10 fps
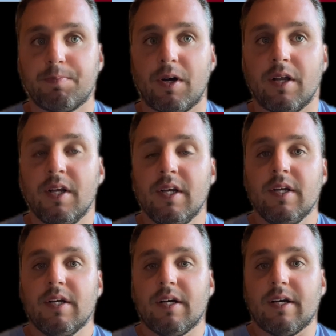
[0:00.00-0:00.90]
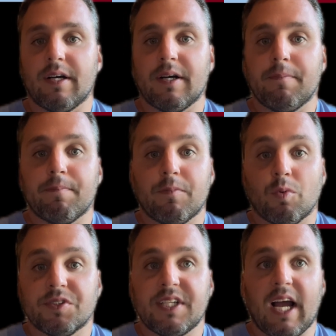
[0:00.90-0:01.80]
But
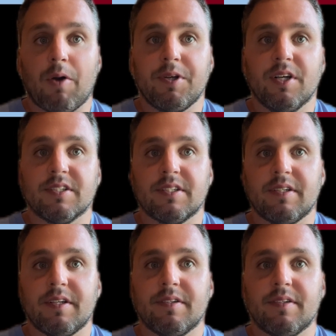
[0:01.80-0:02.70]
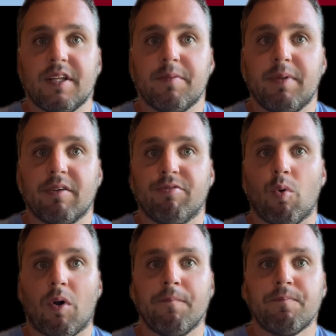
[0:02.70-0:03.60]
we'll see how he does it in the Big Four.